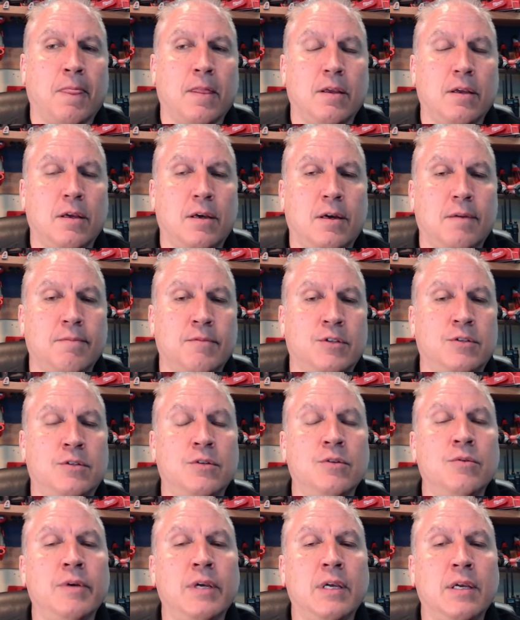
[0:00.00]
uh,
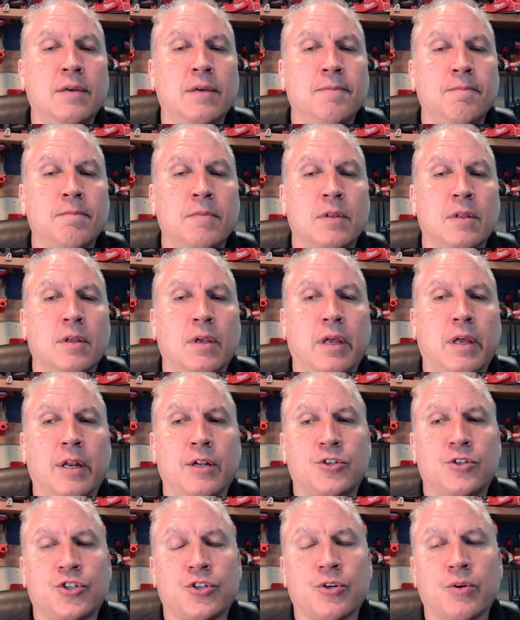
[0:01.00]
doing an
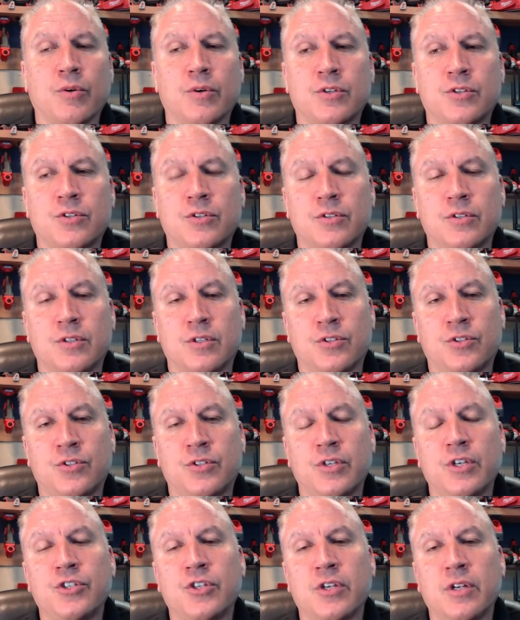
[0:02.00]
insurance
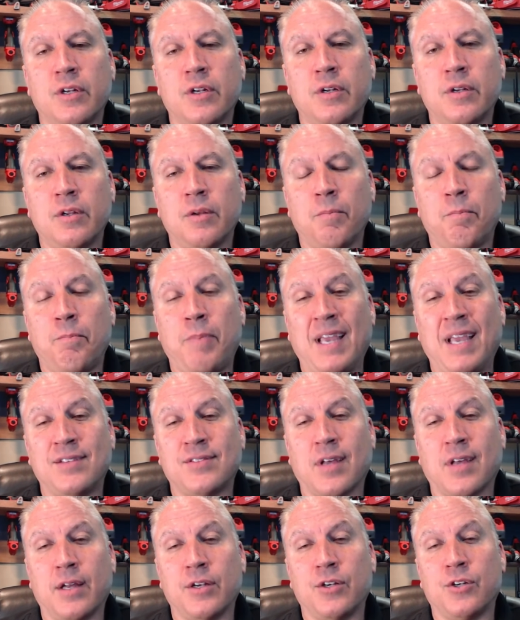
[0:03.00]
decision
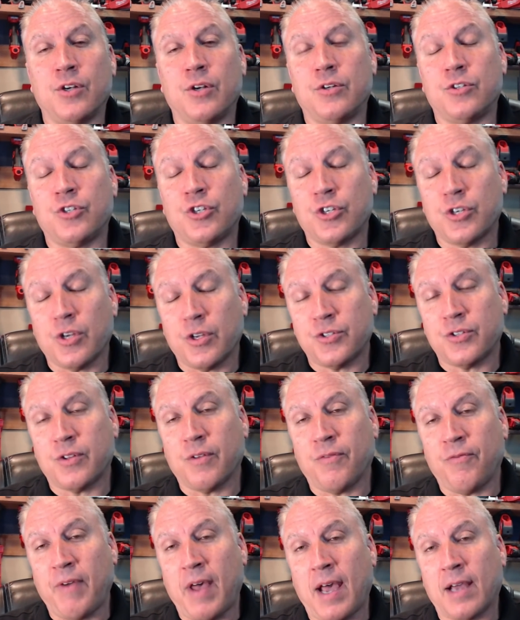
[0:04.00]
based on just
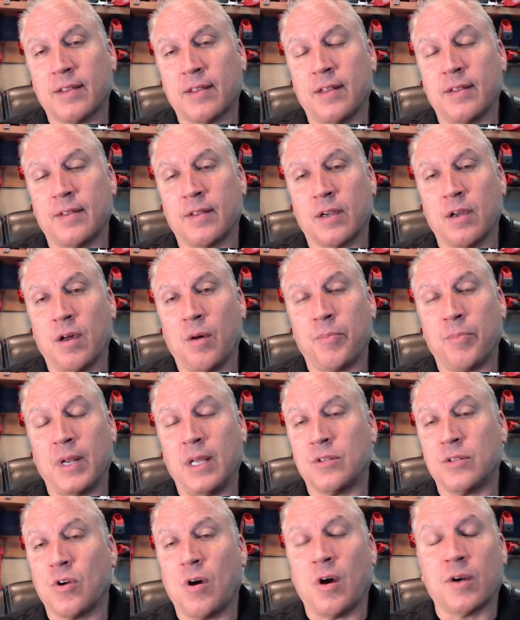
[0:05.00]
the fact that the
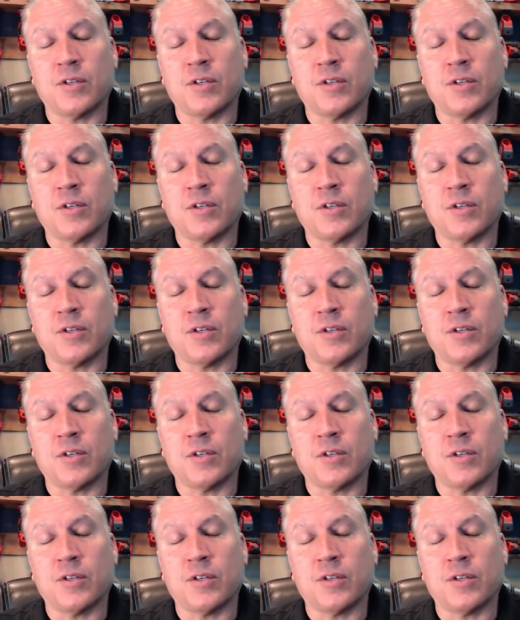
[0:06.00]
company talks